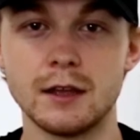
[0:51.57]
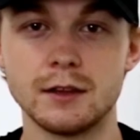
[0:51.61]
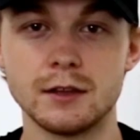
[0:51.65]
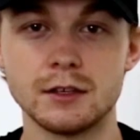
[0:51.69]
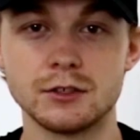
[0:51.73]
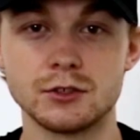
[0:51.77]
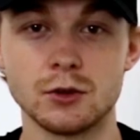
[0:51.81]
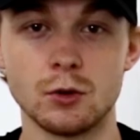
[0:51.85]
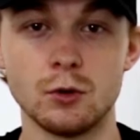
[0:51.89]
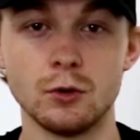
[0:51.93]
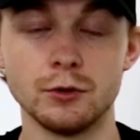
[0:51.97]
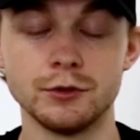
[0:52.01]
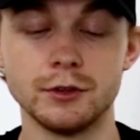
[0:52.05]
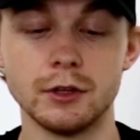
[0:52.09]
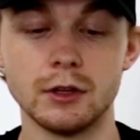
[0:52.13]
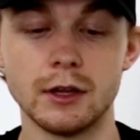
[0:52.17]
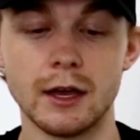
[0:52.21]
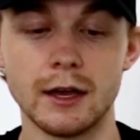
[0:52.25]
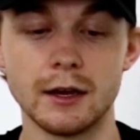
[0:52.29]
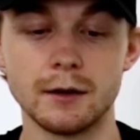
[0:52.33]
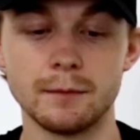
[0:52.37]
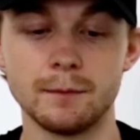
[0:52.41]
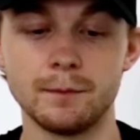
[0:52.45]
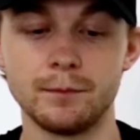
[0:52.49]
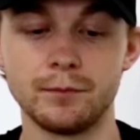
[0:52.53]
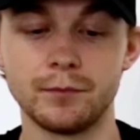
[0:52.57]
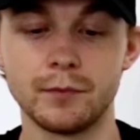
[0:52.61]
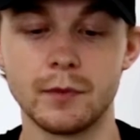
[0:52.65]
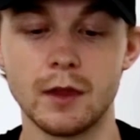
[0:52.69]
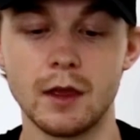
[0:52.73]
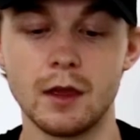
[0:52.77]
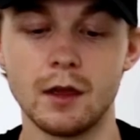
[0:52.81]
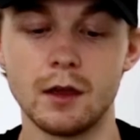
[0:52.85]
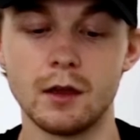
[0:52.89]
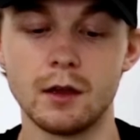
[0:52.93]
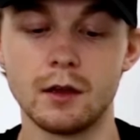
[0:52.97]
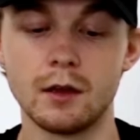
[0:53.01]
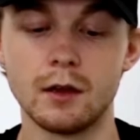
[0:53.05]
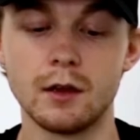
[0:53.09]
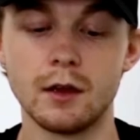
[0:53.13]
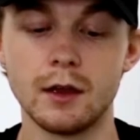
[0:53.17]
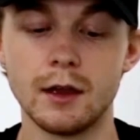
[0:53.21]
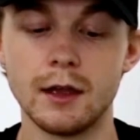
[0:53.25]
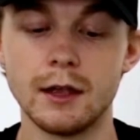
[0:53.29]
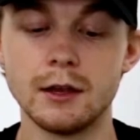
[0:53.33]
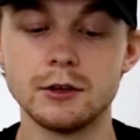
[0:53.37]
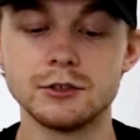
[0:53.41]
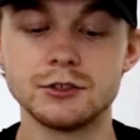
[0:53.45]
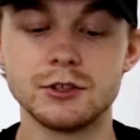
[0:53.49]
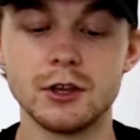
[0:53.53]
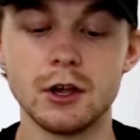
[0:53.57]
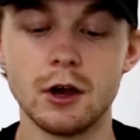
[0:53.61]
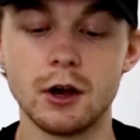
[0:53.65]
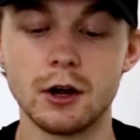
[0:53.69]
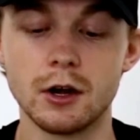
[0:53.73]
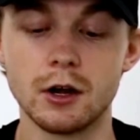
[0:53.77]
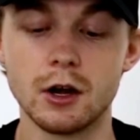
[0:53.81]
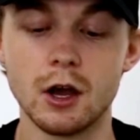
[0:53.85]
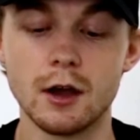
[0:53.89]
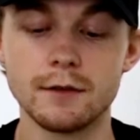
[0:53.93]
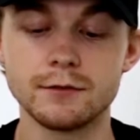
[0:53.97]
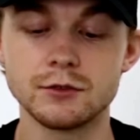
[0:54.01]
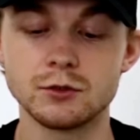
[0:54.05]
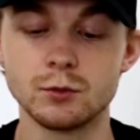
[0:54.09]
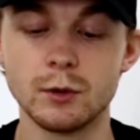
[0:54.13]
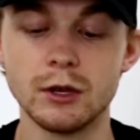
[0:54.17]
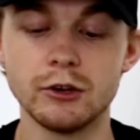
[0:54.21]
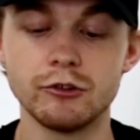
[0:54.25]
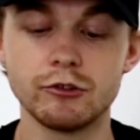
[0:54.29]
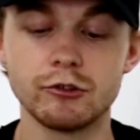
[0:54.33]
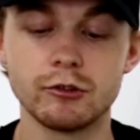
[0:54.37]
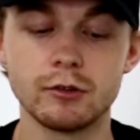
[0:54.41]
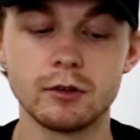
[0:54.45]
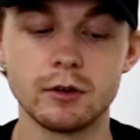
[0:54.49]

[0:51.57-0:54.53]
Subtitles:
This will hold the light. Here's the on and off switch,